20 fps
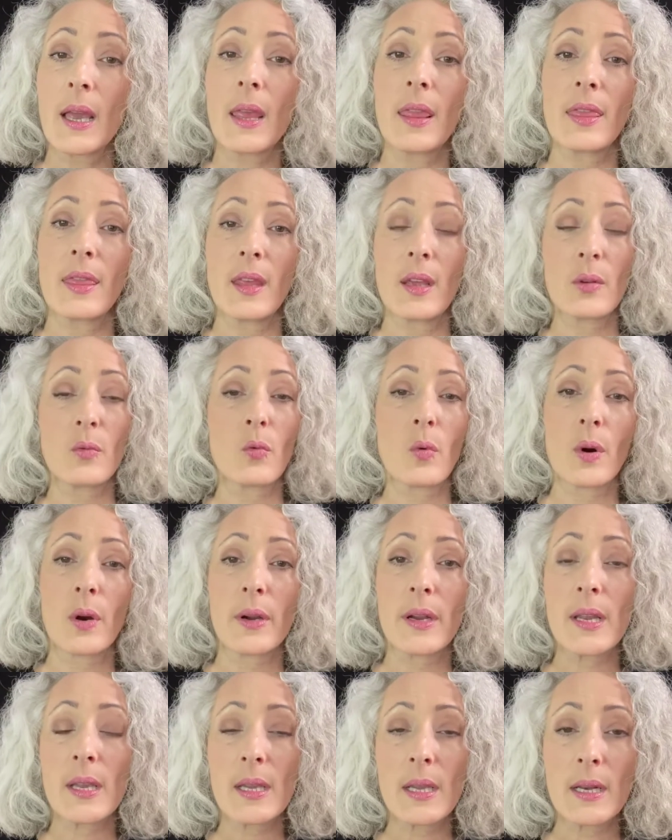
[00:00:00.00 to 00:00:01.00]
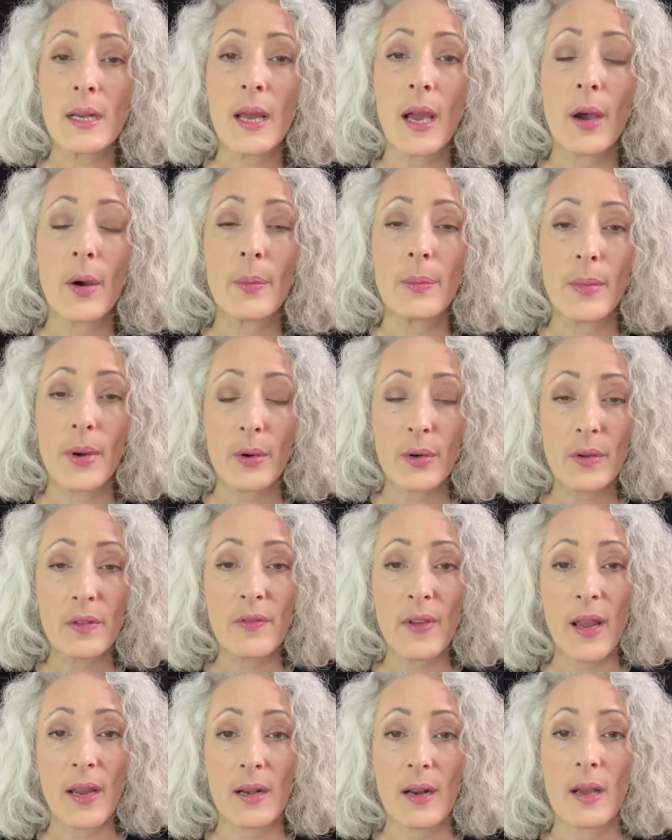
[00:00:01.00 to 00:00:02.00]
then worry can help
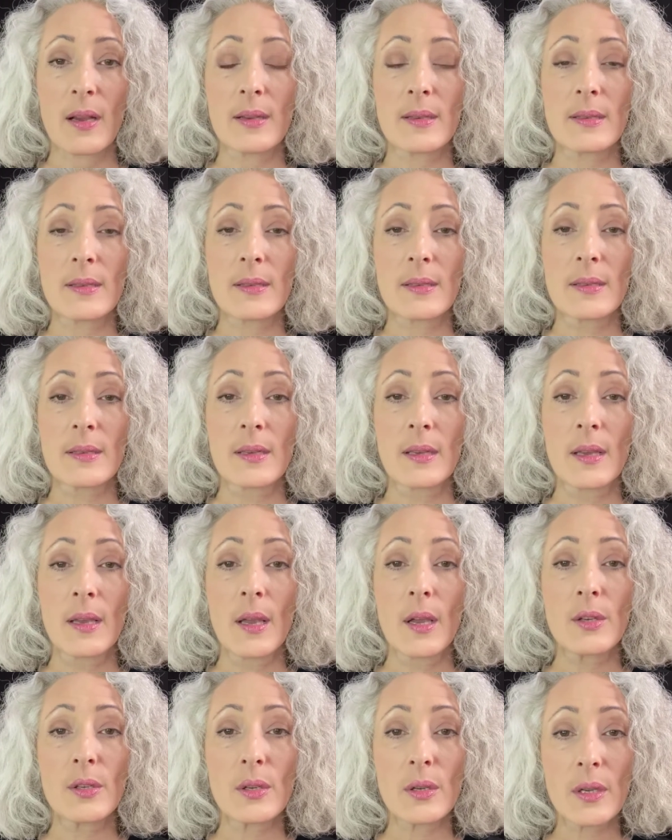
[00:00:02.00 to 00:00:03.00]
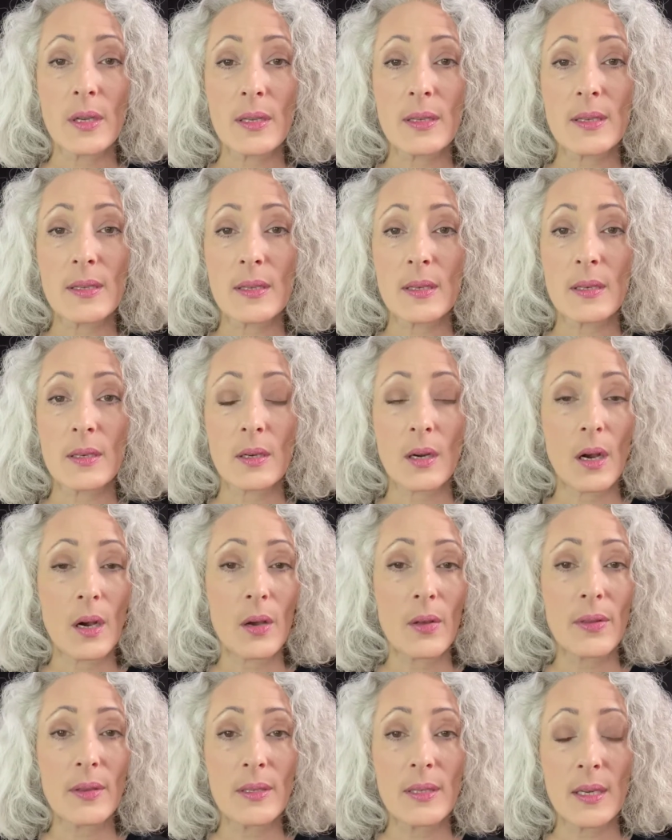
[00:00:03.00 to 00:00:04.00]
motivate us to consider
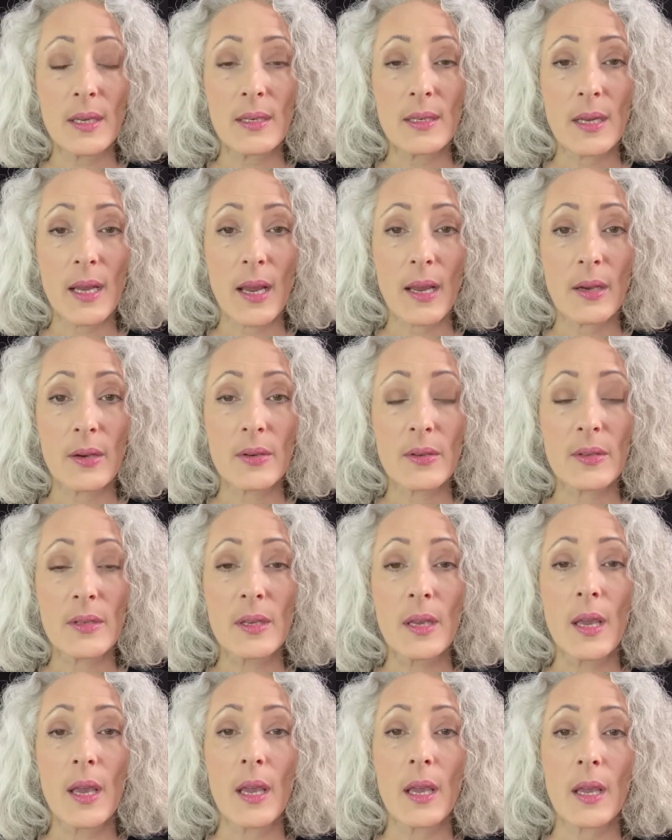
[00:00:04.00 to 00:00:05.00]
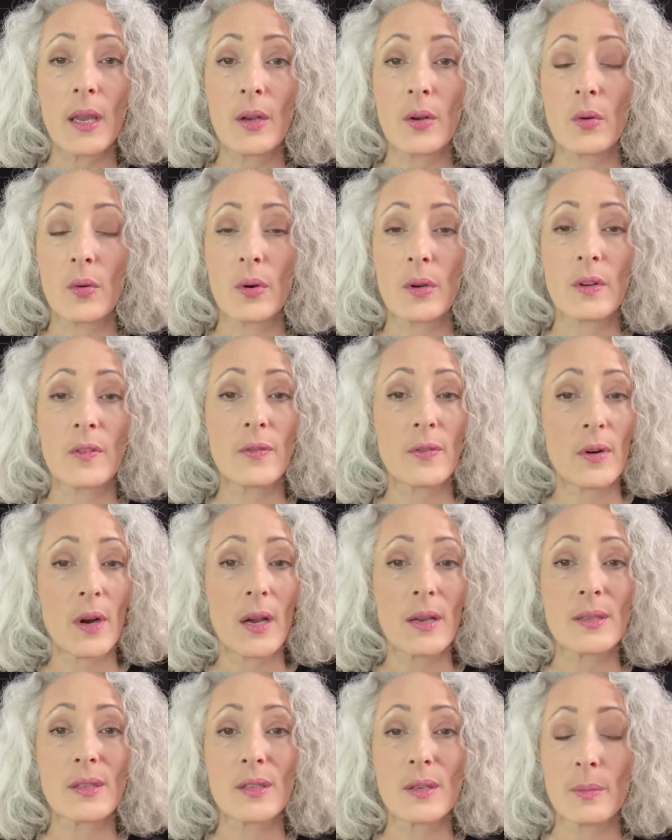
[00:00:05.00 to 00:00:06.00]
all the details in order for
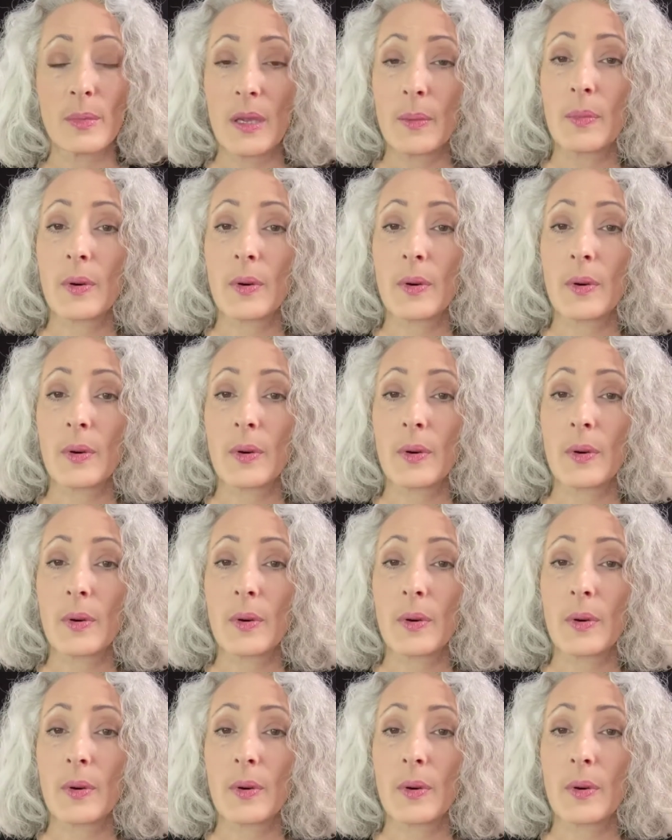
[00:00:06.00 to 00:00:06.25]
us to be